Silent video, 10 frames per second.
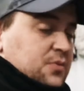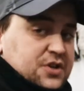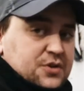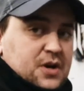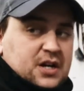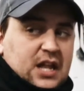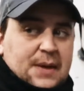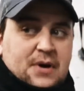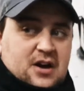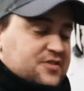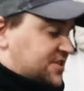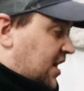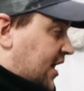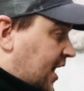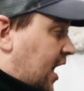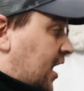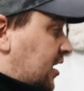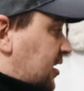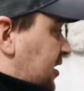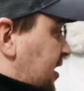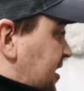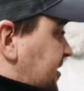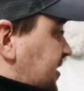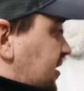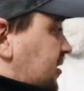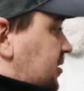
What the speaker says: when you are clay barring a car is